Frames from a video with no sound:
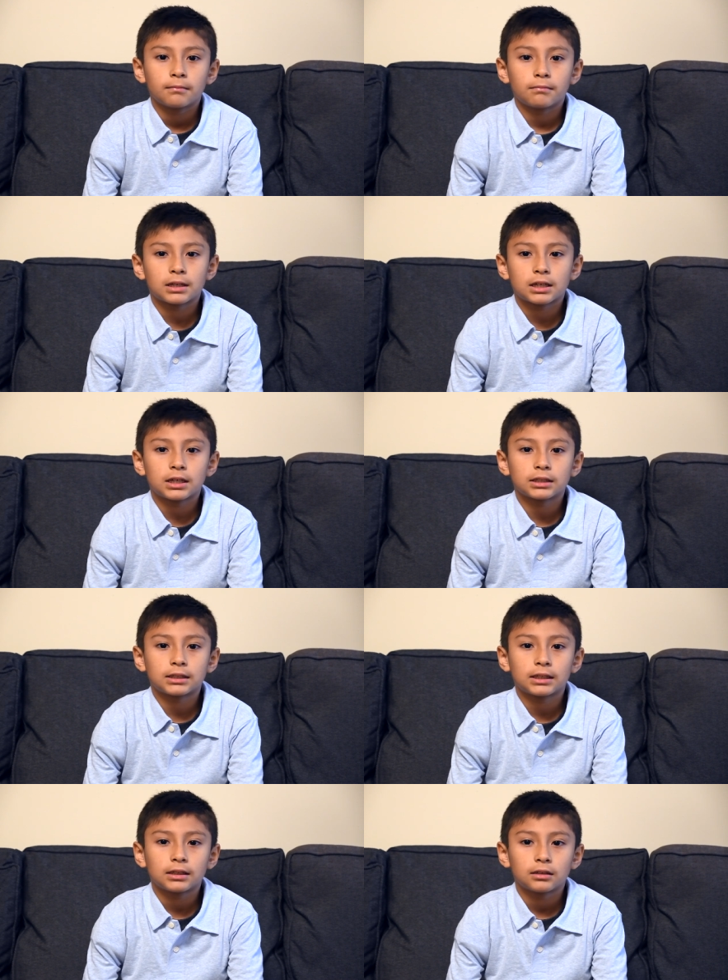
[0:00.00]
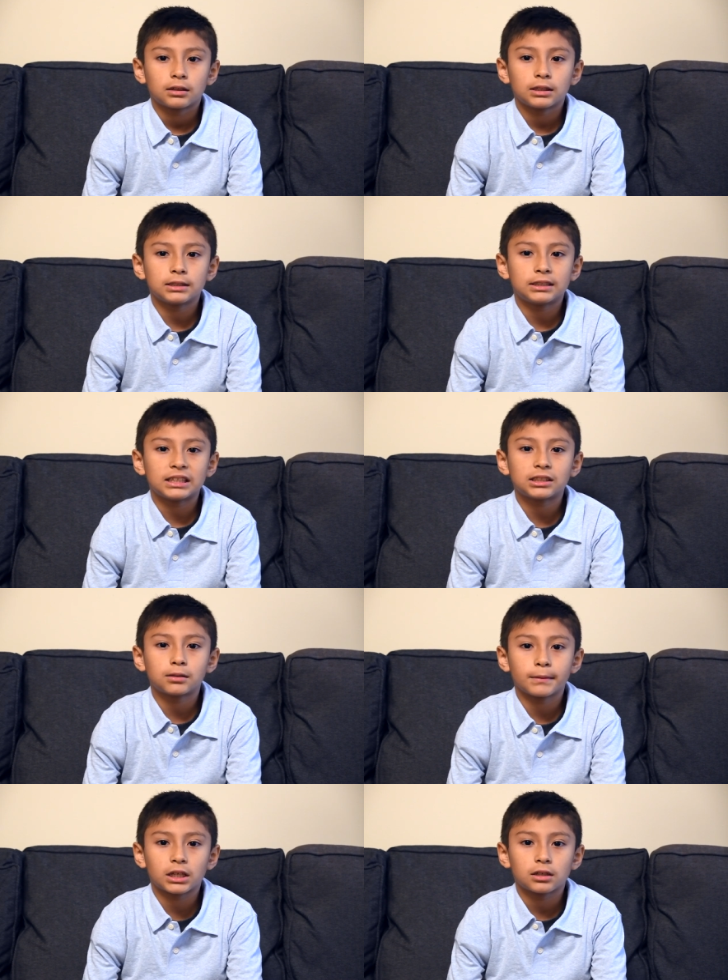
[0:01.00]
because he, he teached
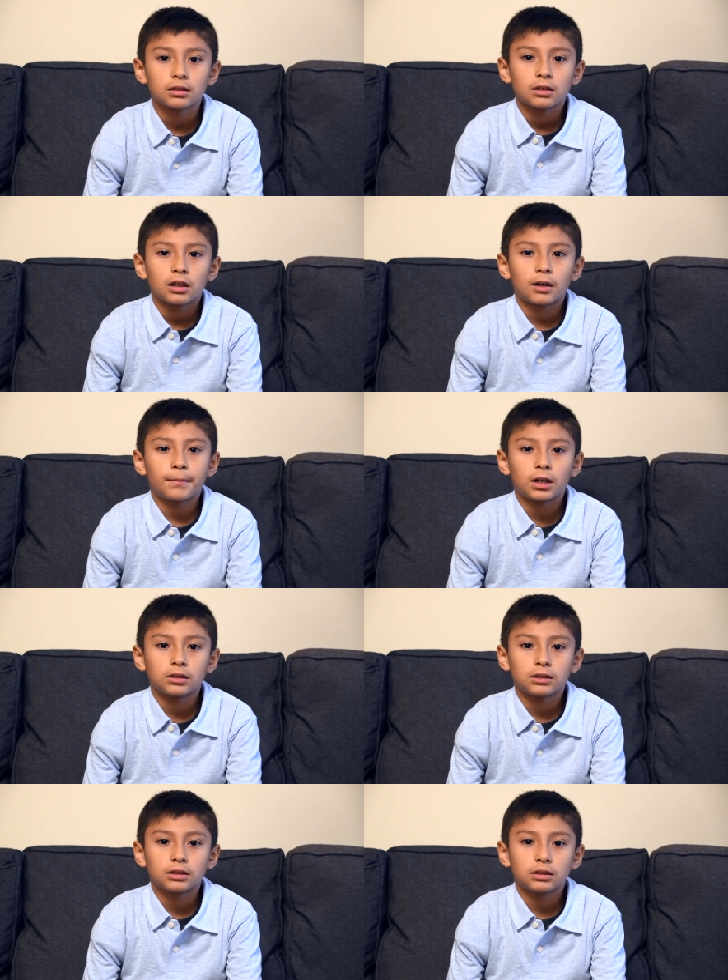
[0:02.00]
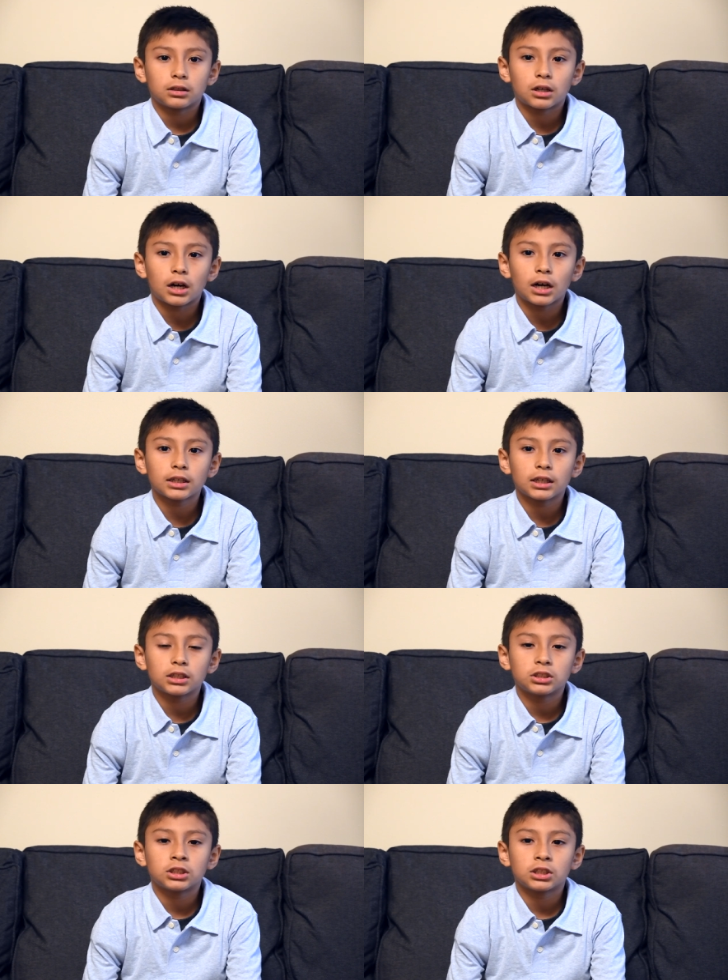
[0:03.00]
me about God
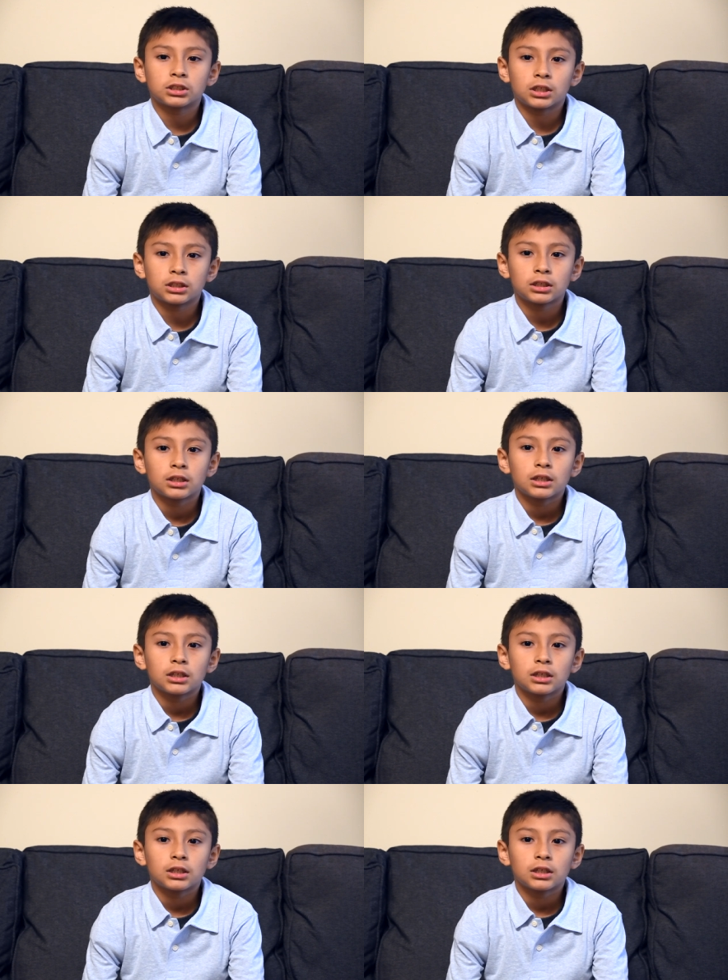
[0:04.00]
and Jesus.